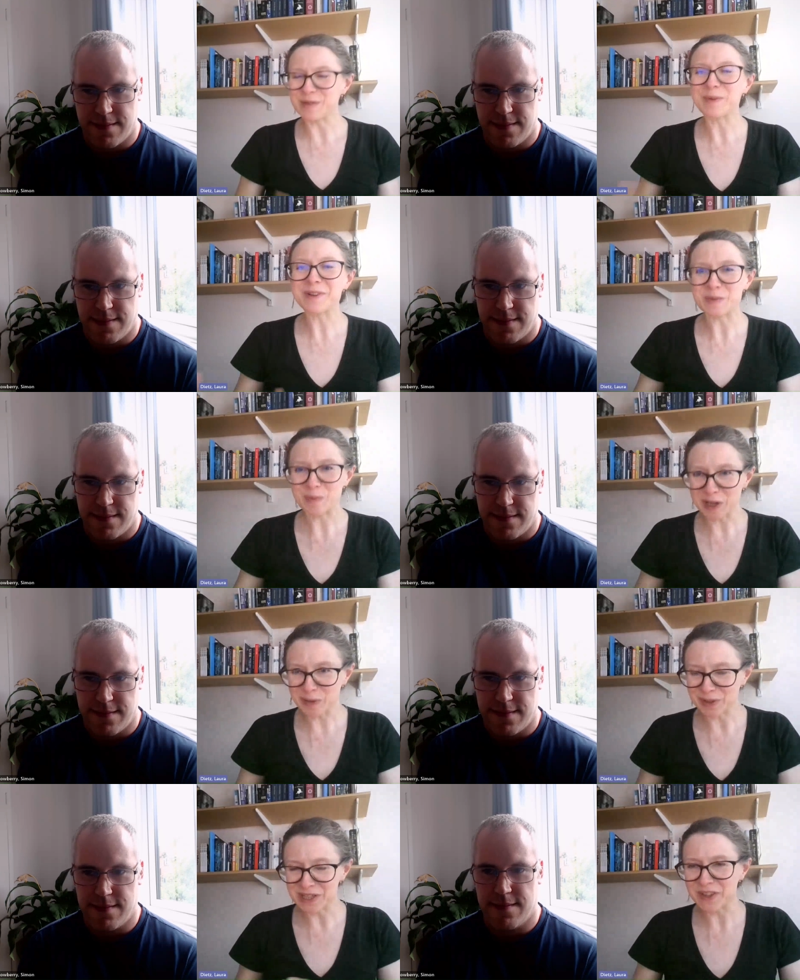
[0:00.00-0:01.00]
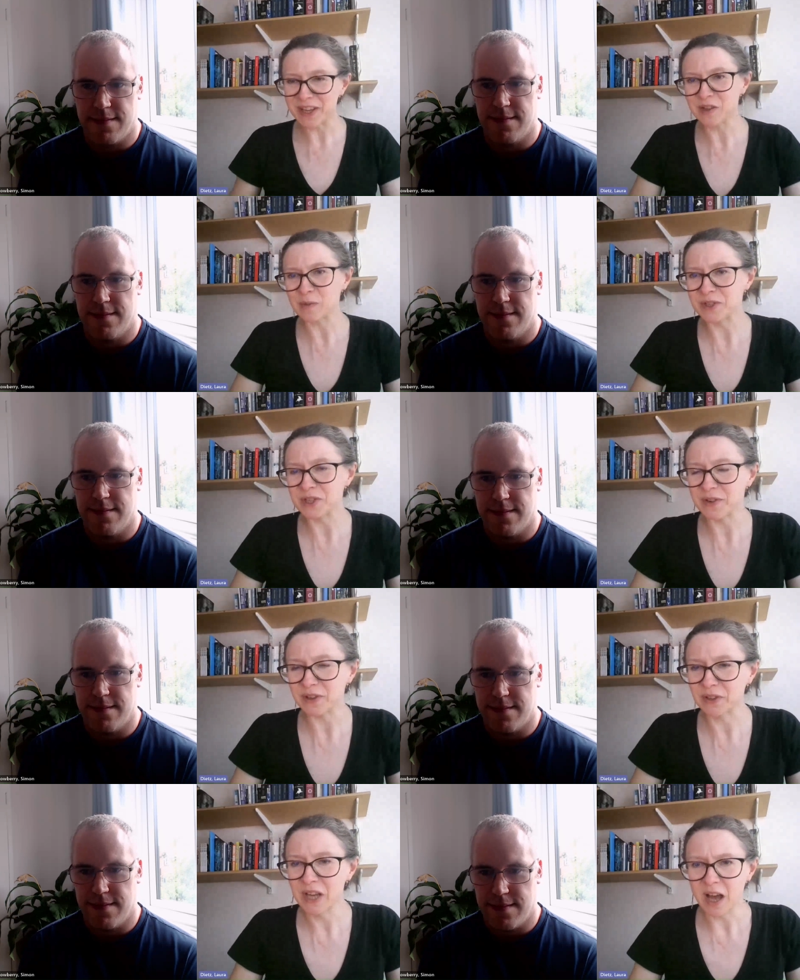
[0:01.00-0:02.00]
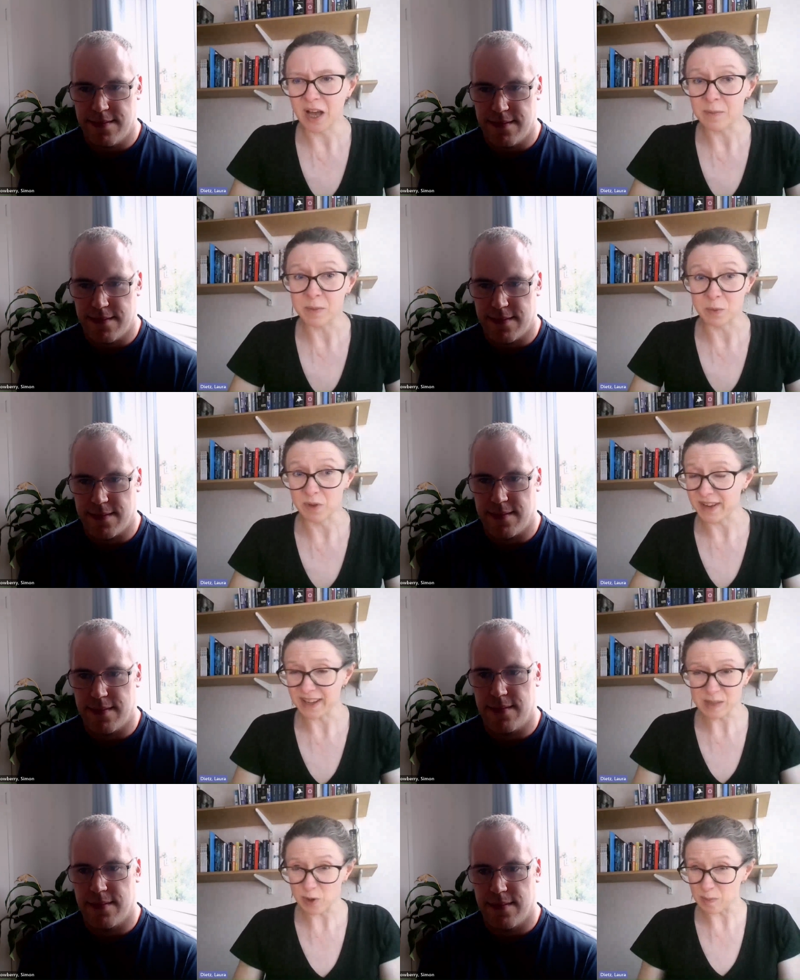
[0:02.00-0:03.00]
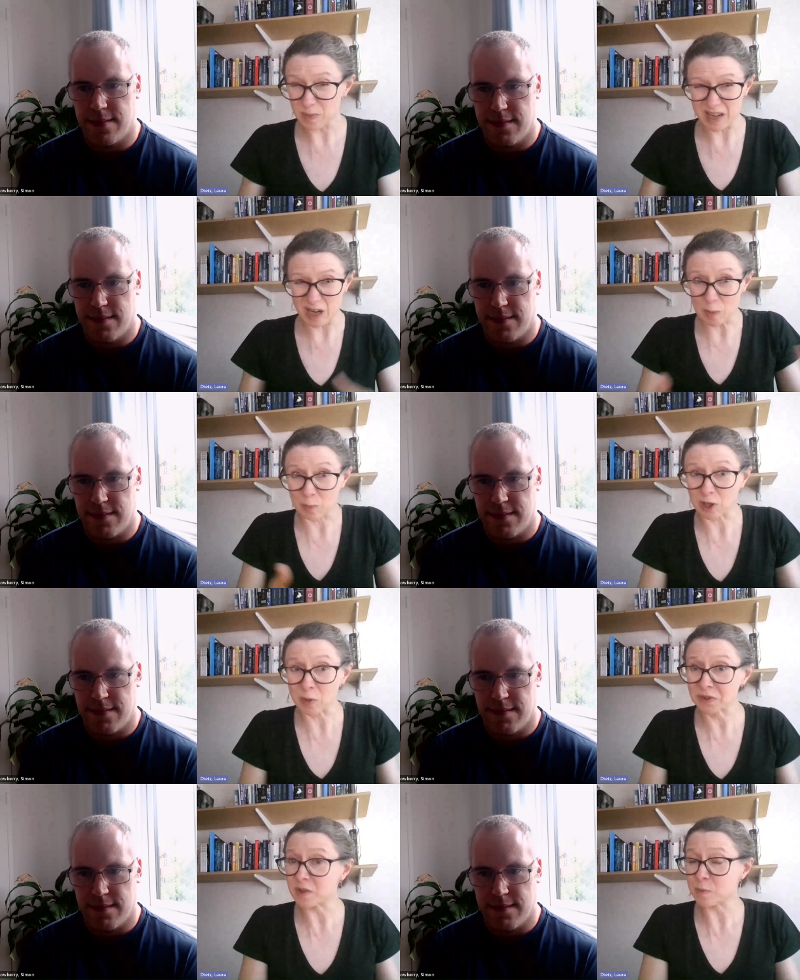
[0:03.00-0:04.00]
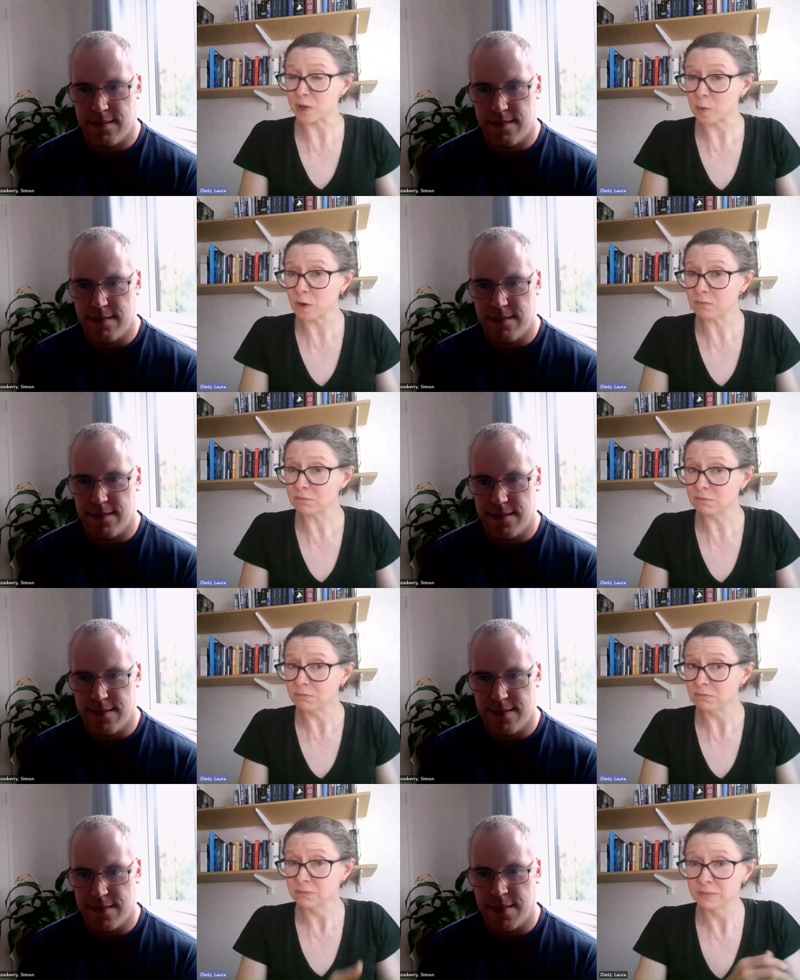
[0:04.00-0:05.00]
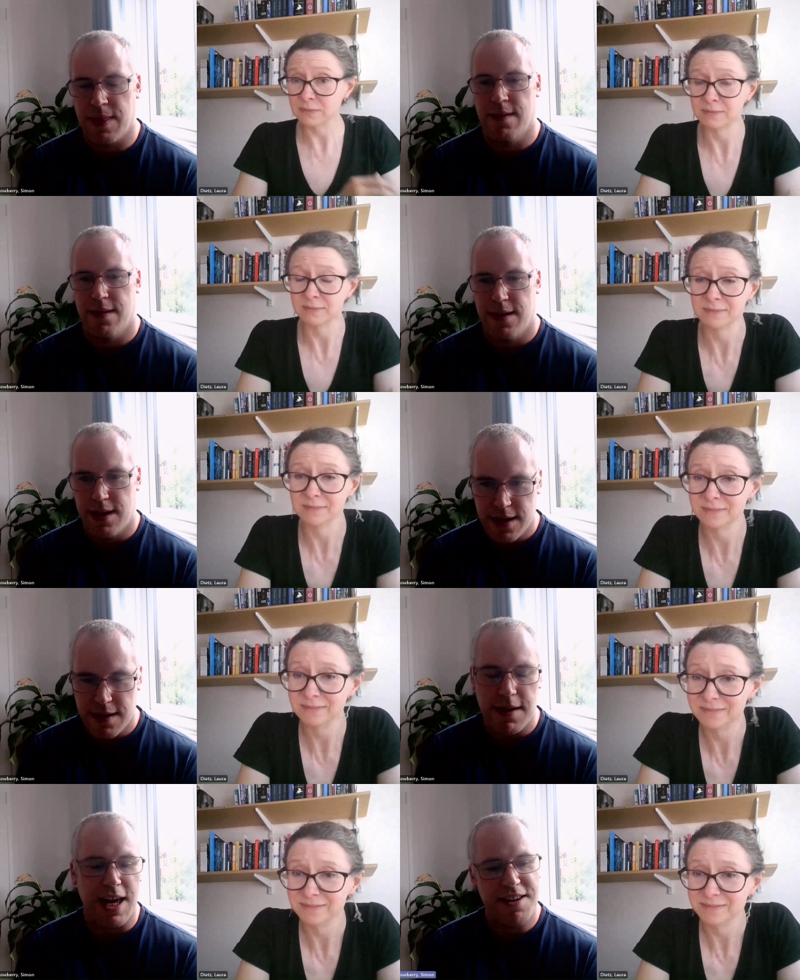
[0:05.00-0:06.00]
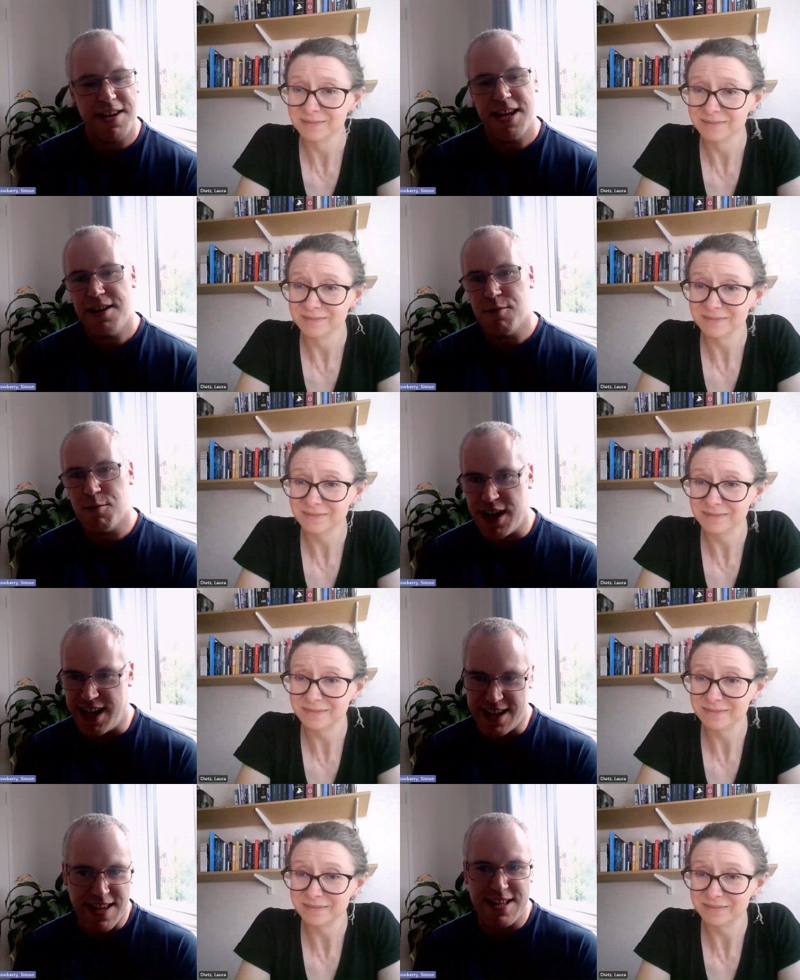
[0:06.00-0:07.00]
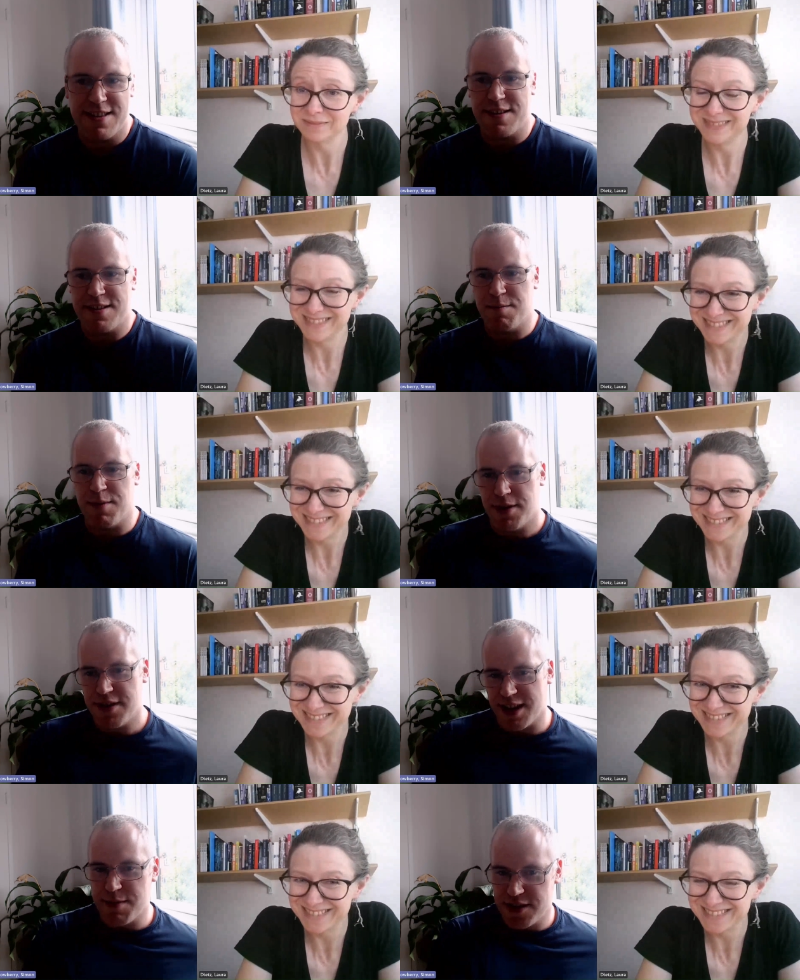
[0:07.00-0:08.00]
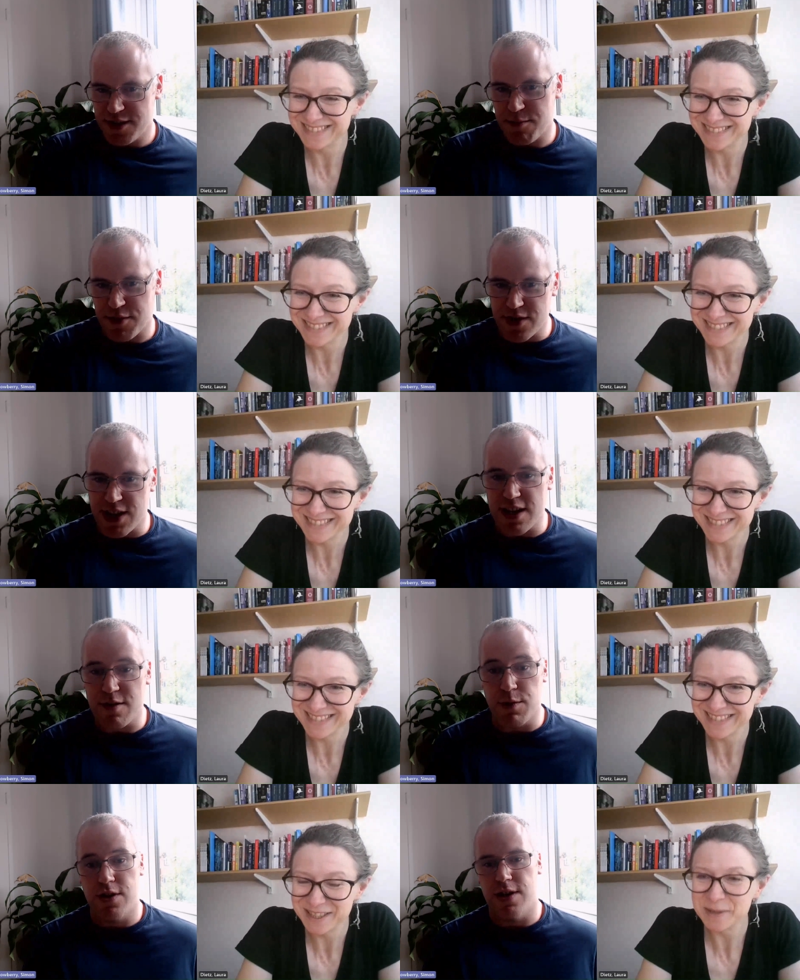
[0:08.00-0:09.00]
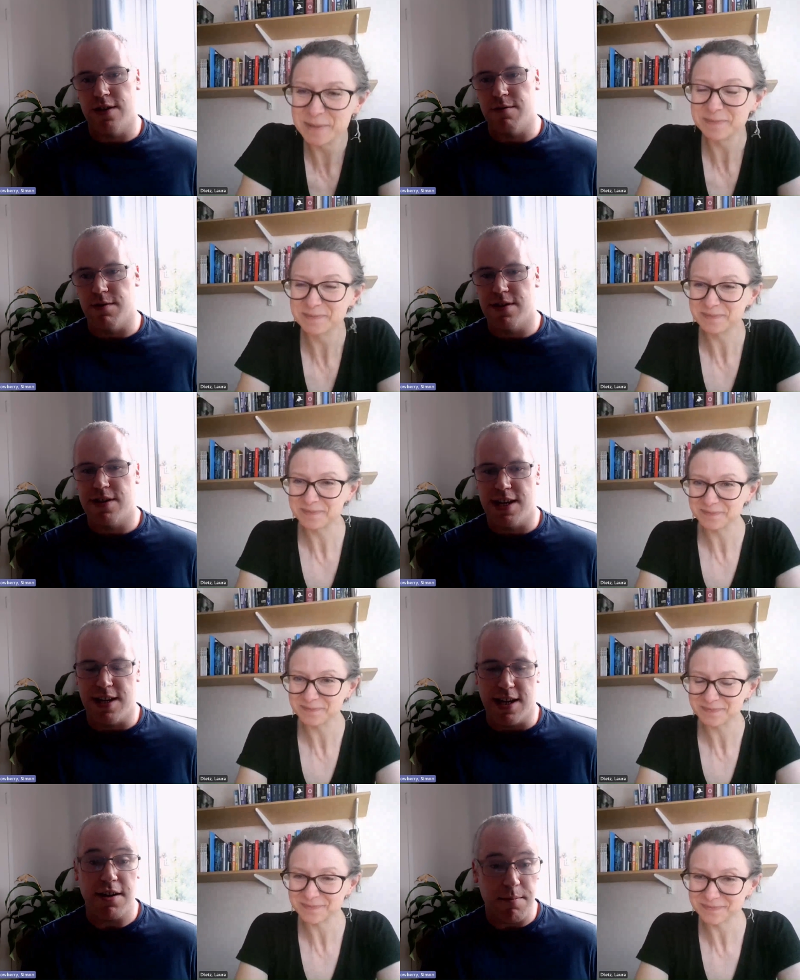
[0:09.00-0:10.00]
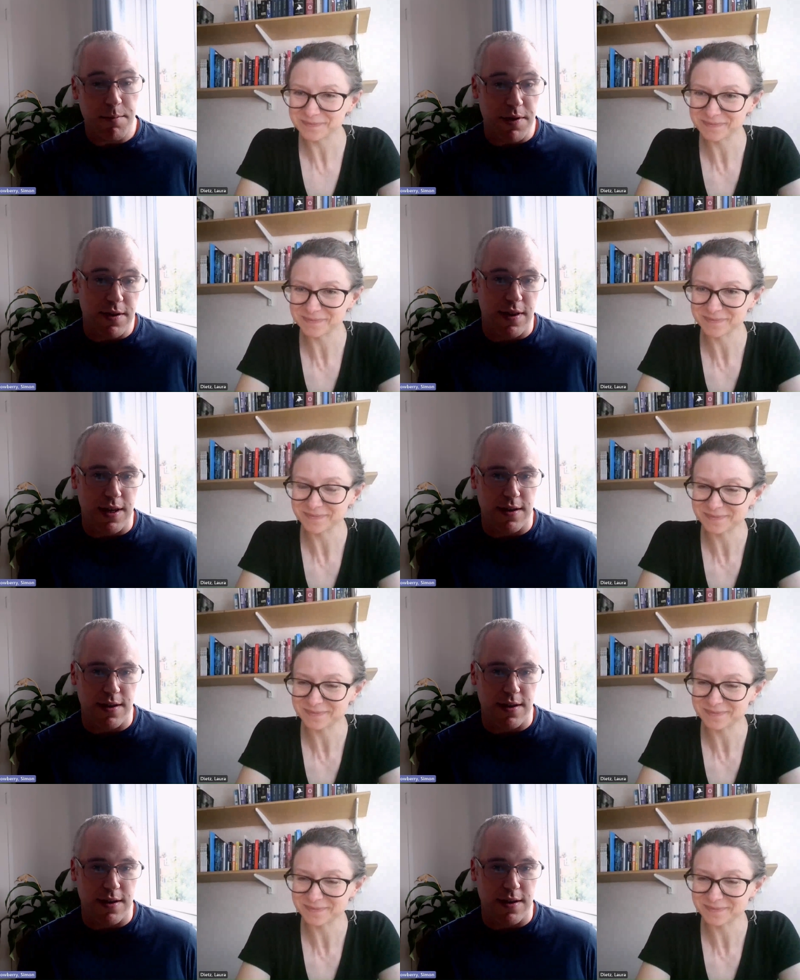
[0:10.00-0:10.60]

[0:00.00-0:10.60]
Speaker 1: in some ways a prequel to the Kindle material, will the next book be a prequel to the prequel?
Speaker 2: In a way, it's my most ambitious project, which is to instead encompass the